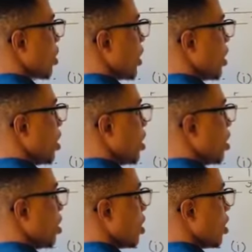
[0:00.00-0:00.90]
a
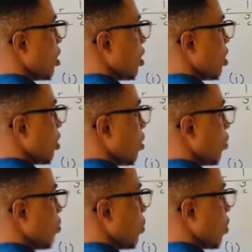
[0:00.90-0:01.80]

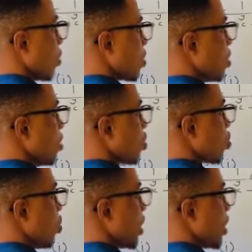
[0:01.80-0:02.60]
plus c squared